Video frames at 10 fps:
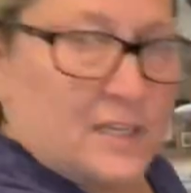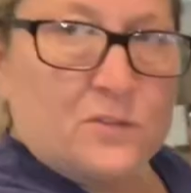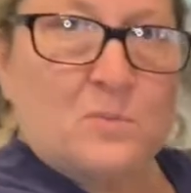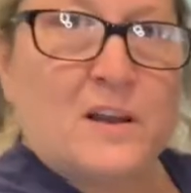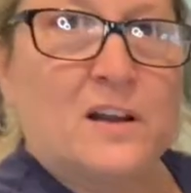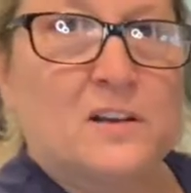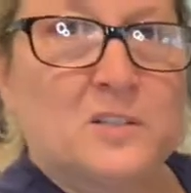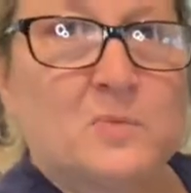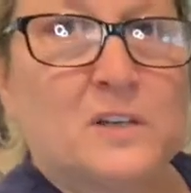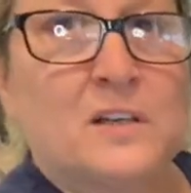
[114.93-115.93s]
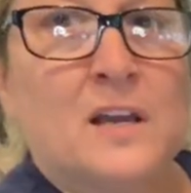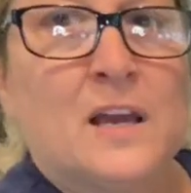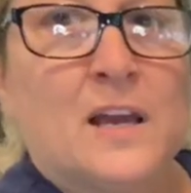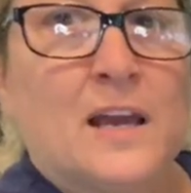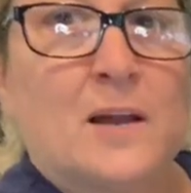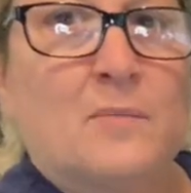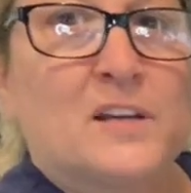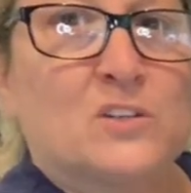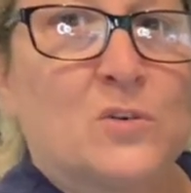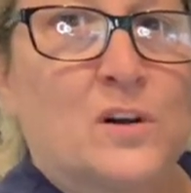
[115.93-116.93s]
Even my husband and
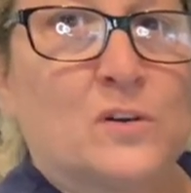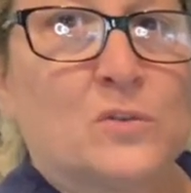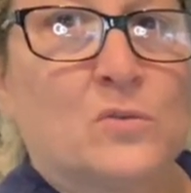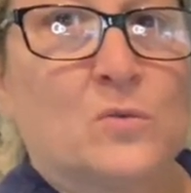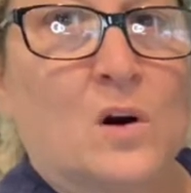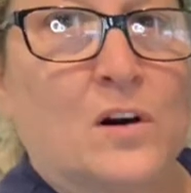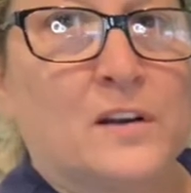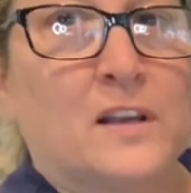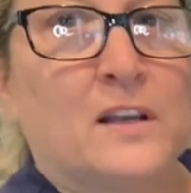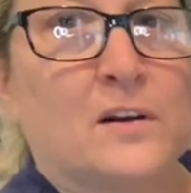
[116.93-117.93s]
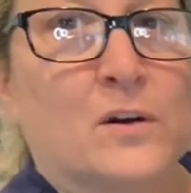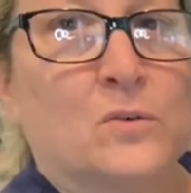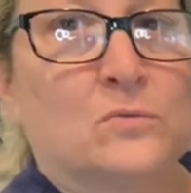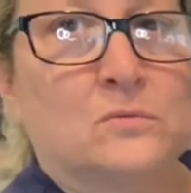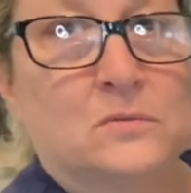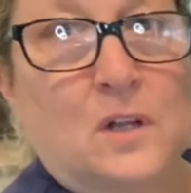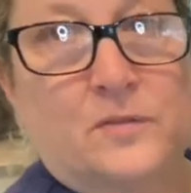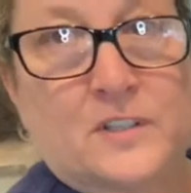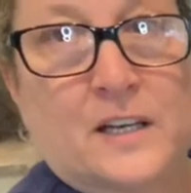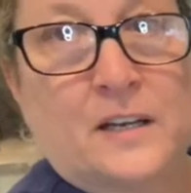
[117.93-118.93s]
my daughter, who aren't keto,
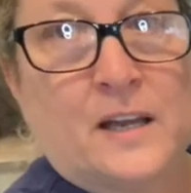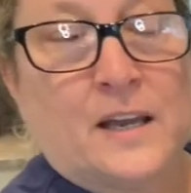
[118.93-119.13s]
loved it.